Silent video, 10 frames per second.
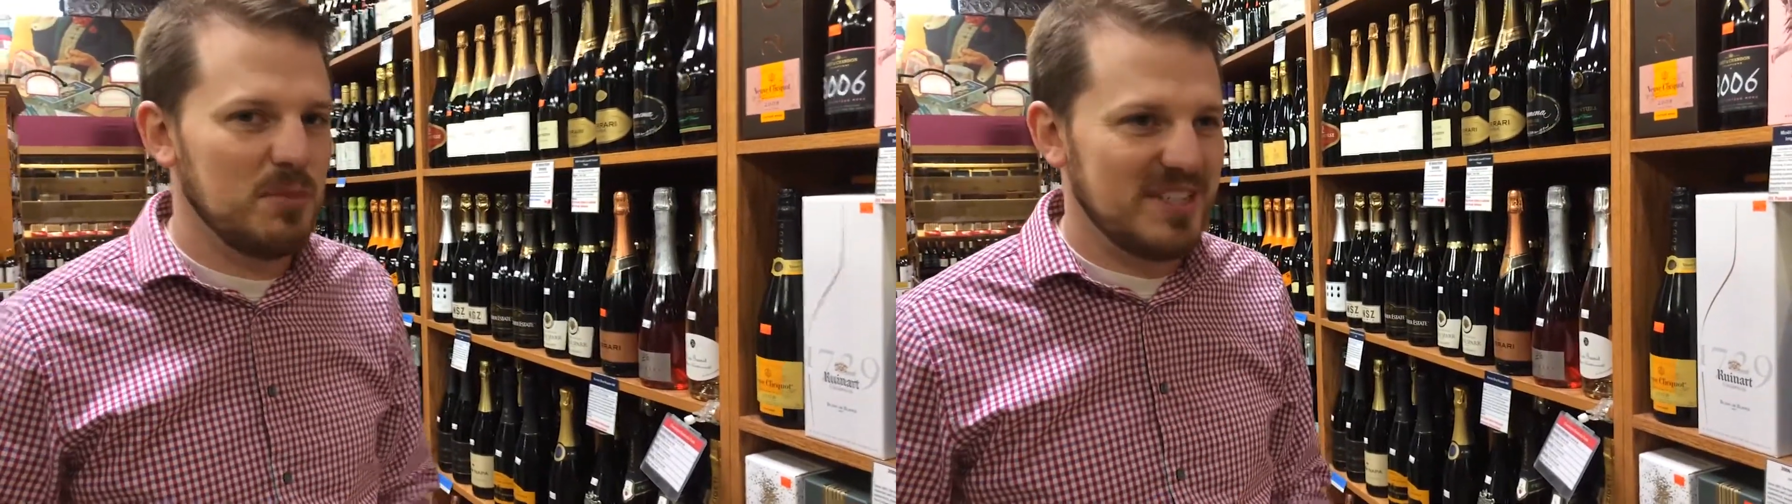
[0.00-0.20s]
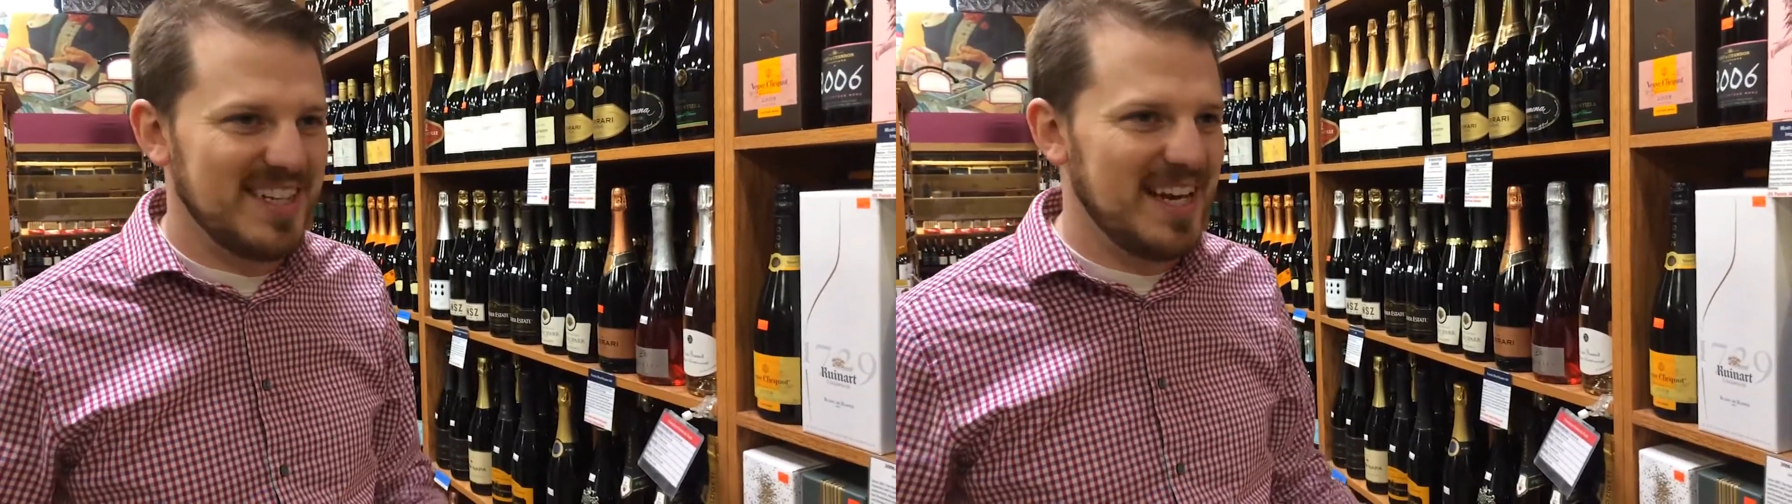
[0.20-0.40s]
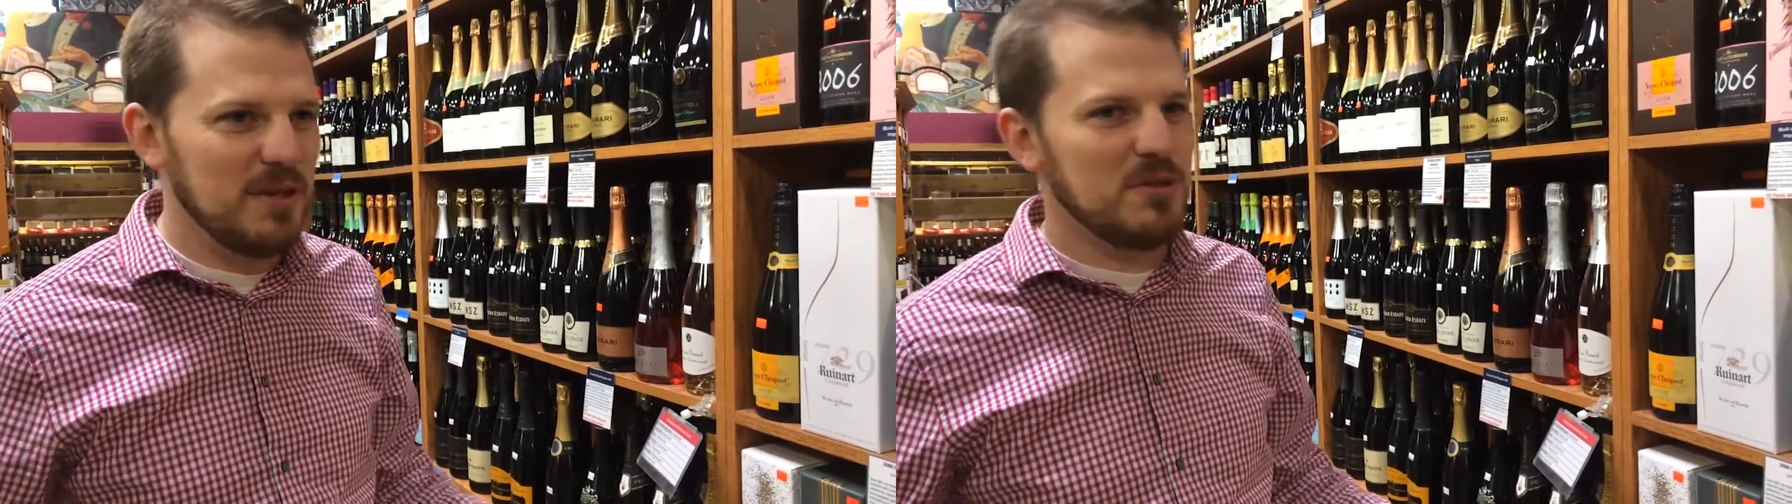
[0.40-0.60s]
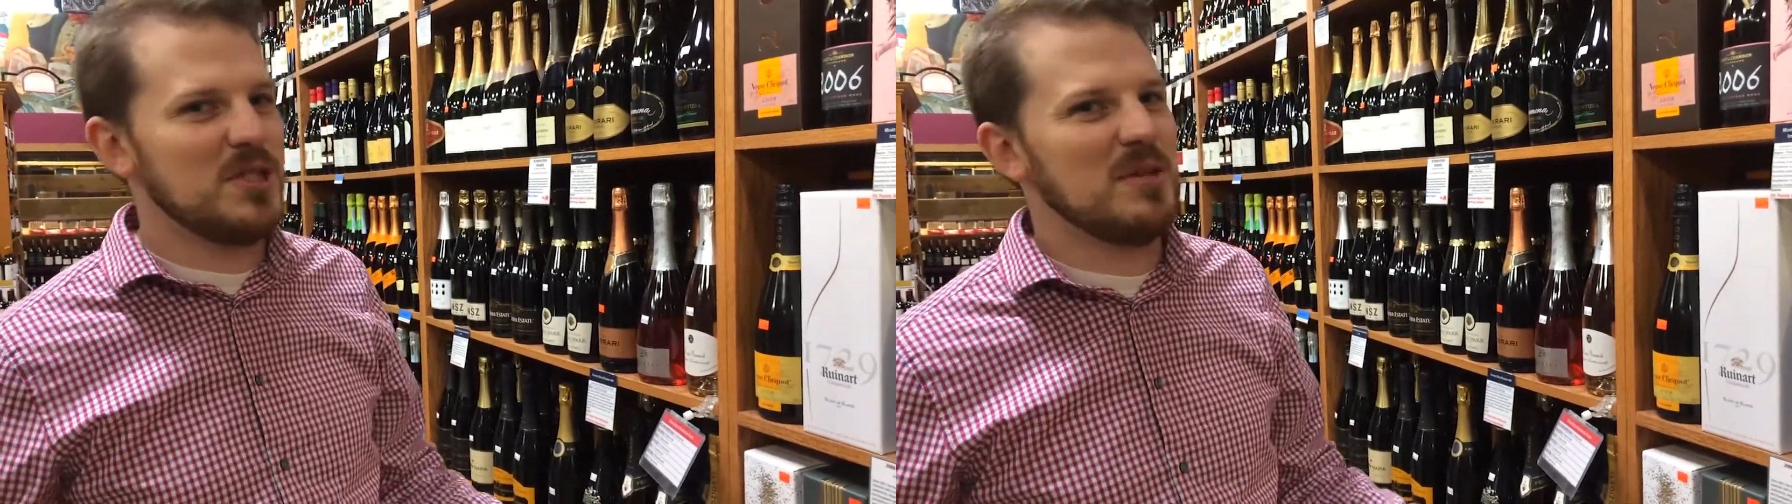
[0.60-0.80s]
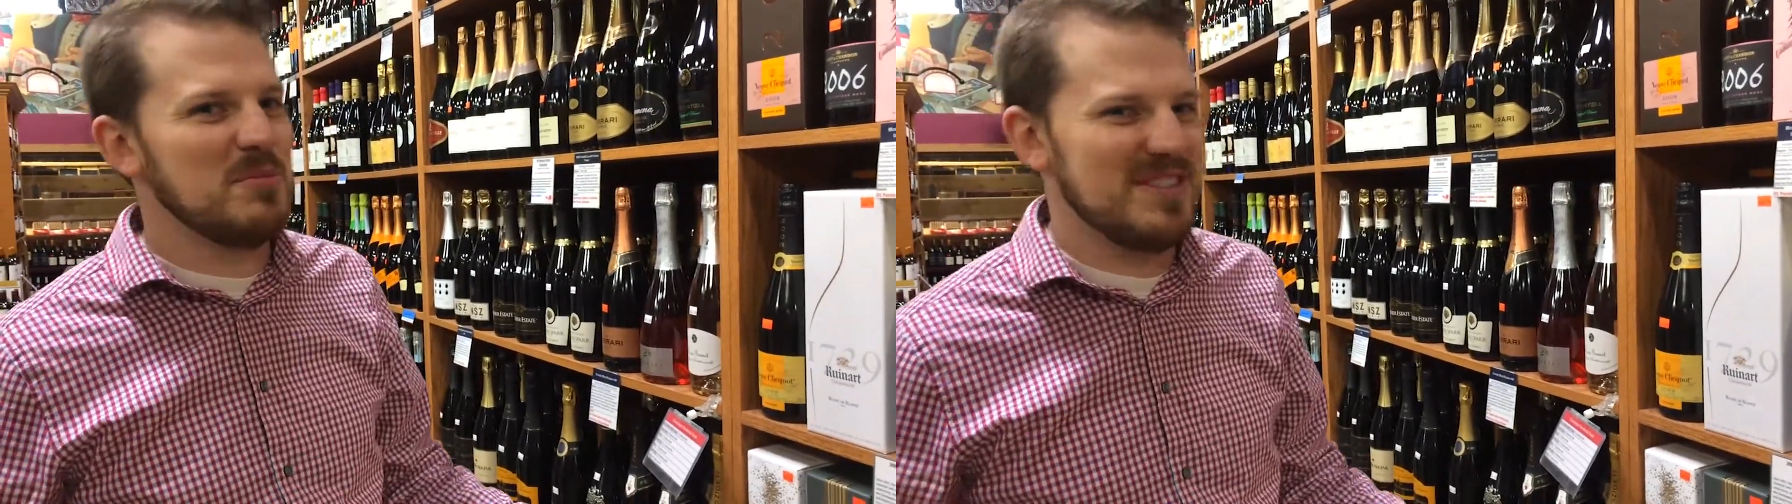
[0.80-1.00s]
potato
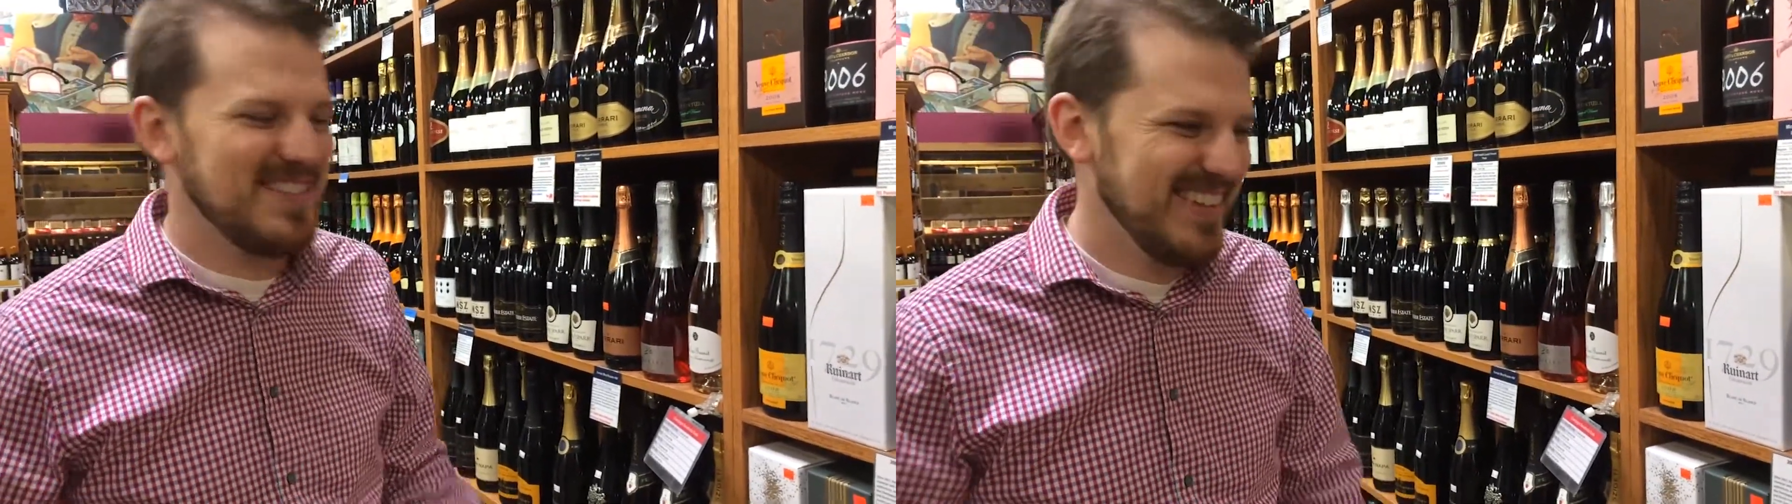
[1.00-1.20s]
chips.